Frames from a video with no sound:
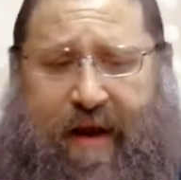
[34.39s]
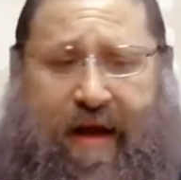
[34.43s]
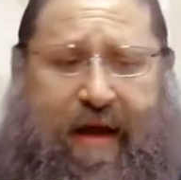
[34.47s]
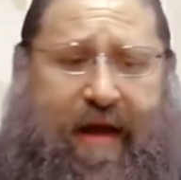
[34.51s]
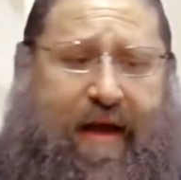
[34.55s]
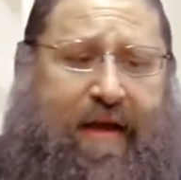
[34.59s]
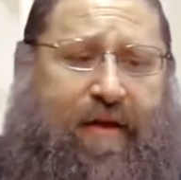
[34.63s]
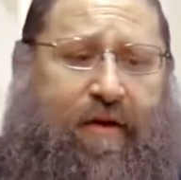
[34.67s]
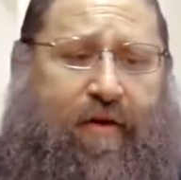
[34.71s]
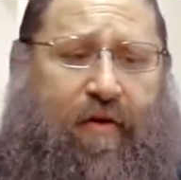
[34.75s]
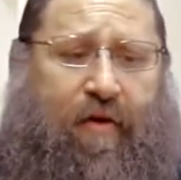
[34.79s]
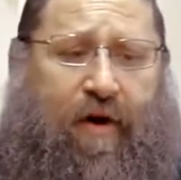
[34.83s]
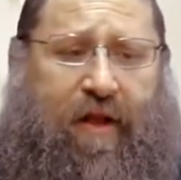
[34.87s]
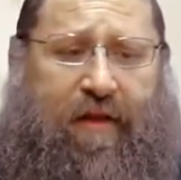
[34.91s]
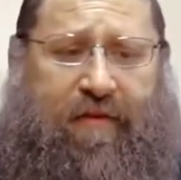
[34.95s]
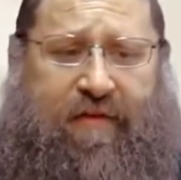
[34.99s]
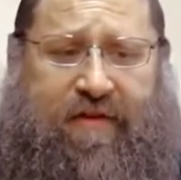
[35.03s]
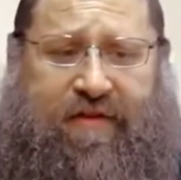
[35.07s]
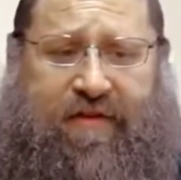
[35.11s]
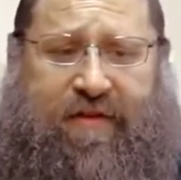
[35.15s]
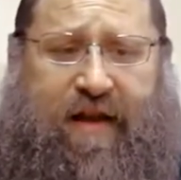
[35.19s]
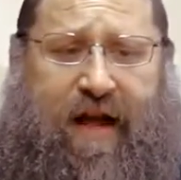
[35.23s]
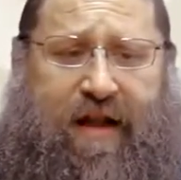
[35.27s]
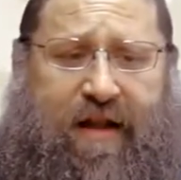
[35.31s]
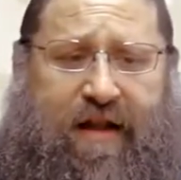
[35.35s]
and all of a
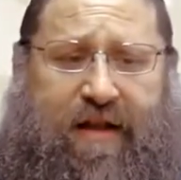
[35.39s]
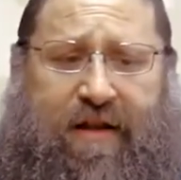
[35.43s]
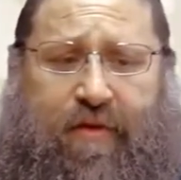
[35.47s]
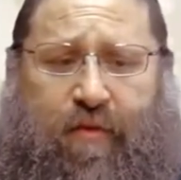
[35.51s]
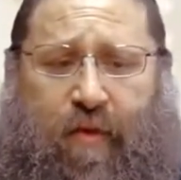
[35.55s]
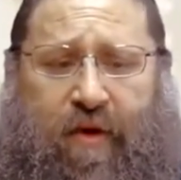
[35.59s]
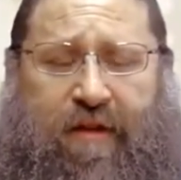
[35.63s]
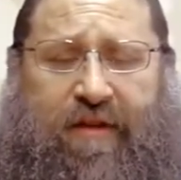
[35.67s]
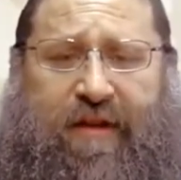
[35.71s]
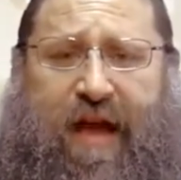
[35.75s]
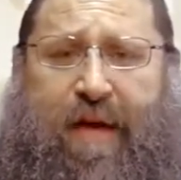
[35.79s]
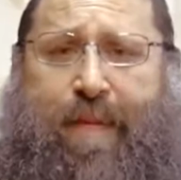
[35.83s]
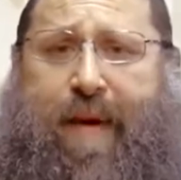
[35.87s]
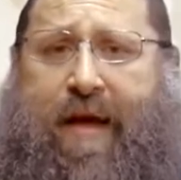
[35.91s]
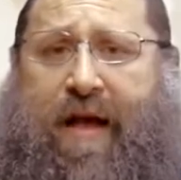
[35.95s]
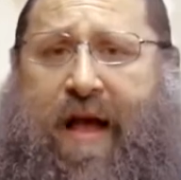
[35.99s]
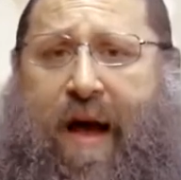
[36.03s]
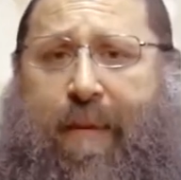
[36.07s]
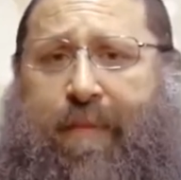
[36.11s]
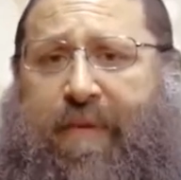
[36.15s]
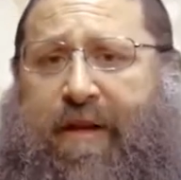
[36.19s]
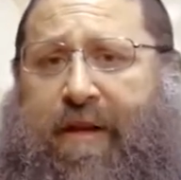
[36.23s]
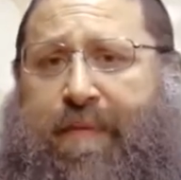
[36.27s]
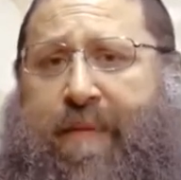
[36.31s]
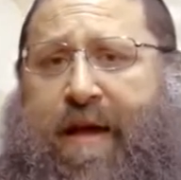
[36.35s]
sudden, one time I
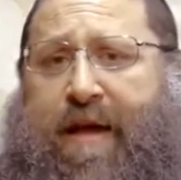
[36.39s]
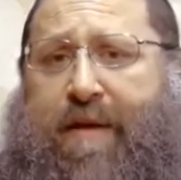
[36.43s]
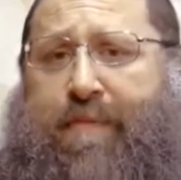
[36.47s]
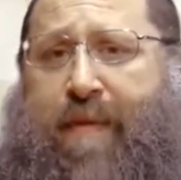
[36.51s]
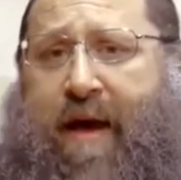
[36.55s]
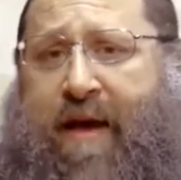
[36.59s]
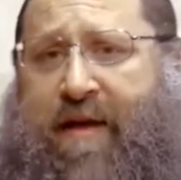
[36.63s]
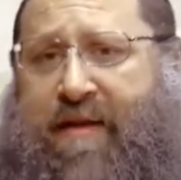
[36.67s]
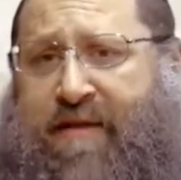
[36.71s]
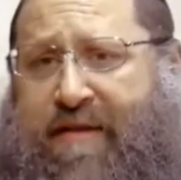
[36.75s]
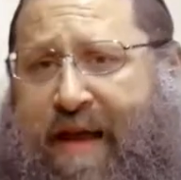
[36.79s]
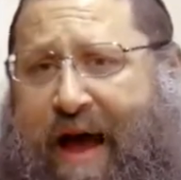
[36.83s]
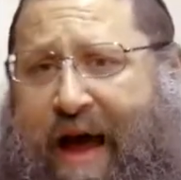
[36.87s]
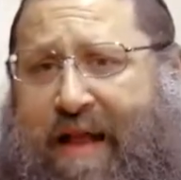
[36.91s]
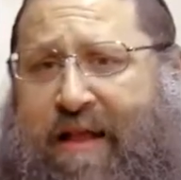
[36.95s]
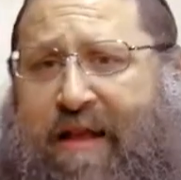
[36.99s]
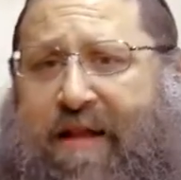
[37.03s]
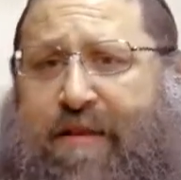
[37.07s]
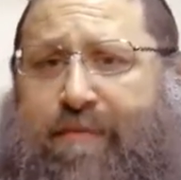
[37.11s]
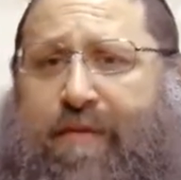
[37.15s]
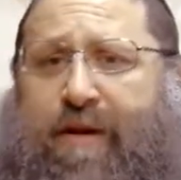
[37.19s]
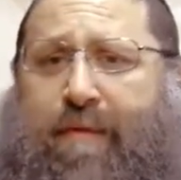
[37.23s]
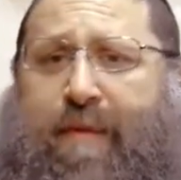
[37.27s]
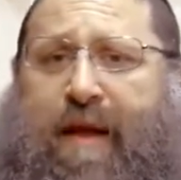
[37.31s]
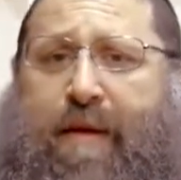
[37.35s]
come to make my
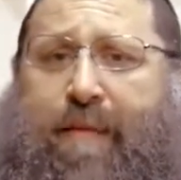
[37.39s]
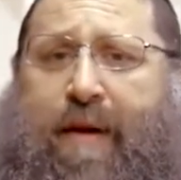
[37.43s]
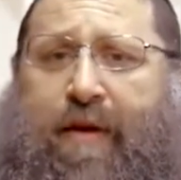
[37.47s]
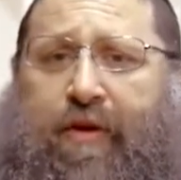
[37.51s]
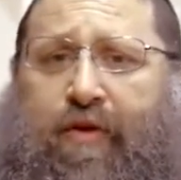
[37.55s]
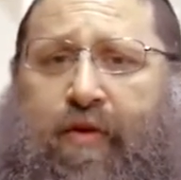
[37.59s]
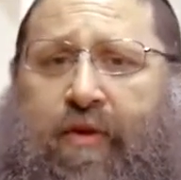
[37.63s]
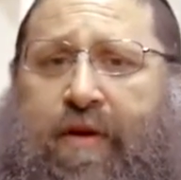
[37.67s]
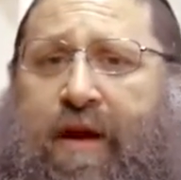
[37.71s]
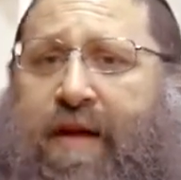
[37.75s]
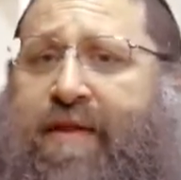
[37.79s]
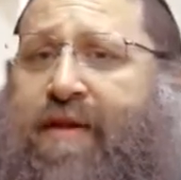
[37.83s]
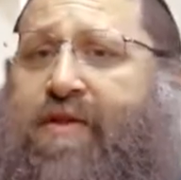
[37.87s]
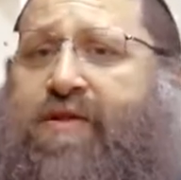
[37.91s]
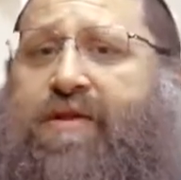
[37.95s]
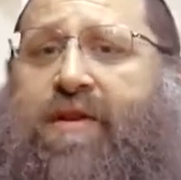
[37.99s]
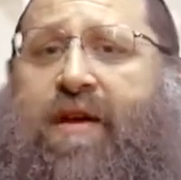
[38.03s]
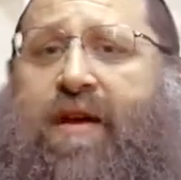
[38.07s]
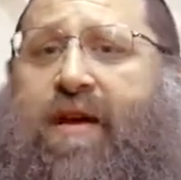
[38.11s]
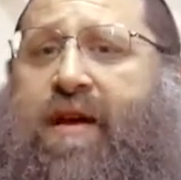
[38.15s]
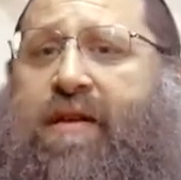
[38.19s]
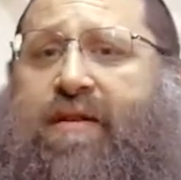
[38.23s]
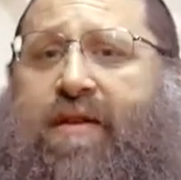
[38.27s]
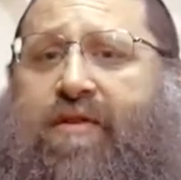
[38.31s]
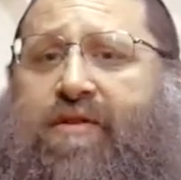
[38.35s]
salad and to make my tuna,
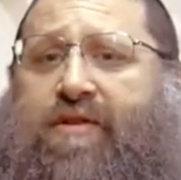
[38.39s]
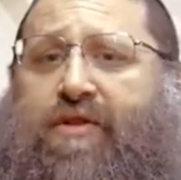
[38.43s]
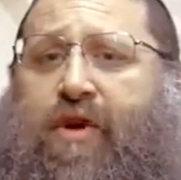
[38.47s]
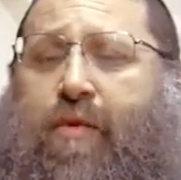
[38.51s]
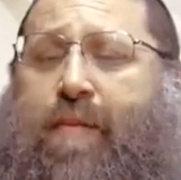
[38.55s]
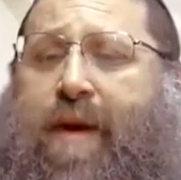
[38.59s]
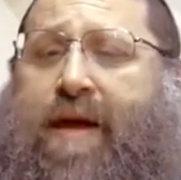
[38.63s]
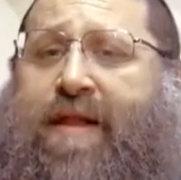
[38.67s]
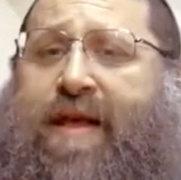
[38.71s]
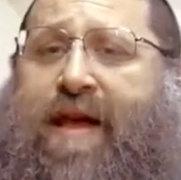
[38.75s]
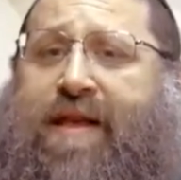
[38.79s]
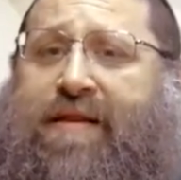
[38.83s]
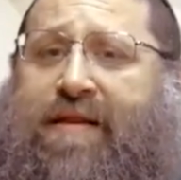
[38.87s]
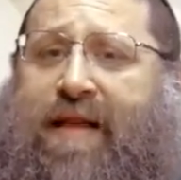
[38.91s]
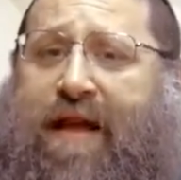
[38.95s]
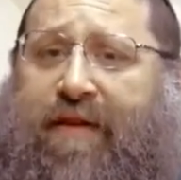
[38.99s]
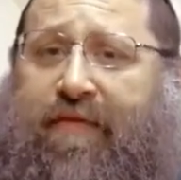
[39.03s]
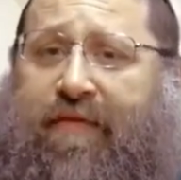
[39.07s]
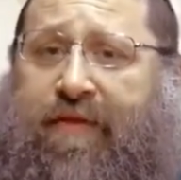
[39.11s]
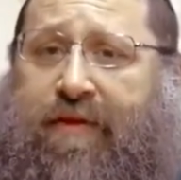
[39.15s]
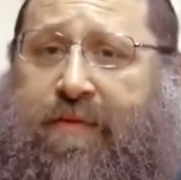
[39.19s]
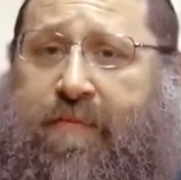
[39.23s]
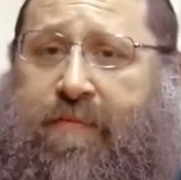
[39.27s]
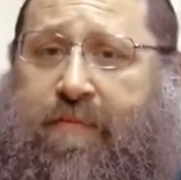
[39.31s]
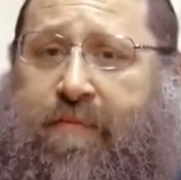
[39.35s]
and there's no mayonnaise
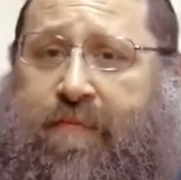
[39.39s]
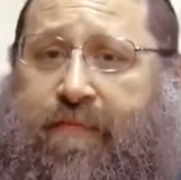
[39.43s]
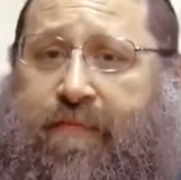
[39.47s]
left.